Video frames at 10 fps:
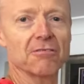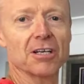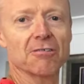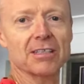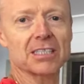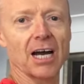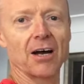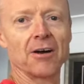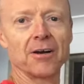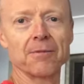really great to
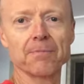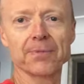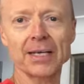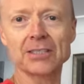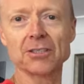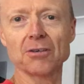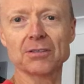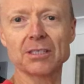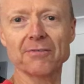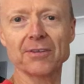own. They do look
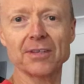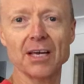different. They're